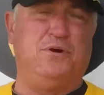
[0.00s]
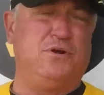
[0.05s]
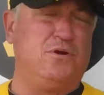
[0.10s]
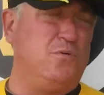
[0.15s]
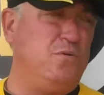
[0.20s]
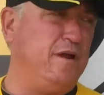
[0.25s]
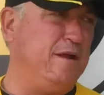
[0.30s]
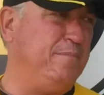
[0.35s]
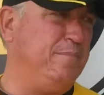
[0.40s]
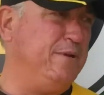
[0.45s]
put
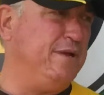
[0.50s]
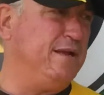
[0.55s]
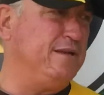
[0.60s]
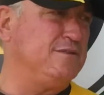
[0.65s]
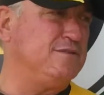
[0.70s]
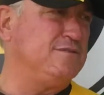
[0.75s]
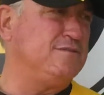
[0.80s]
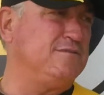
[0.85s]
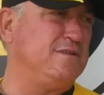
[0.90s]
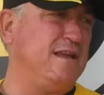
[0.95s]
away
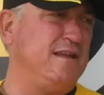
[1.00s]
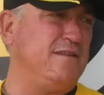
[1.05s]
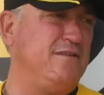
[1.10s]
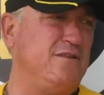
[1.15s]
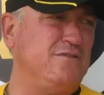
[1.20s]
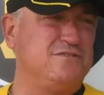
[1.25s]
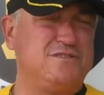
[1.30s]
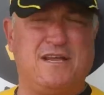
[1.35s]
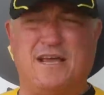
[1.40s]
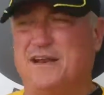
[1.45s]
pitch,
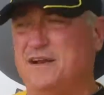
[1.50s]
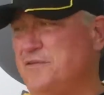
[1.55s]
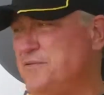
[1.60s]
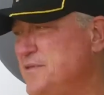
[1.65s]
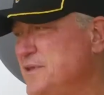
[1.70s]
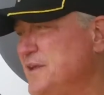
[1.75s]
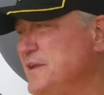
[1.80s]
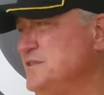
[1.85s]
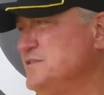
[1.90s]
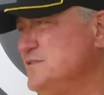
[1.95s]
those kind of
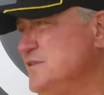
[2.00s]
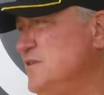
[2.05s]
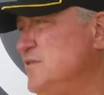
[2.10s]
things.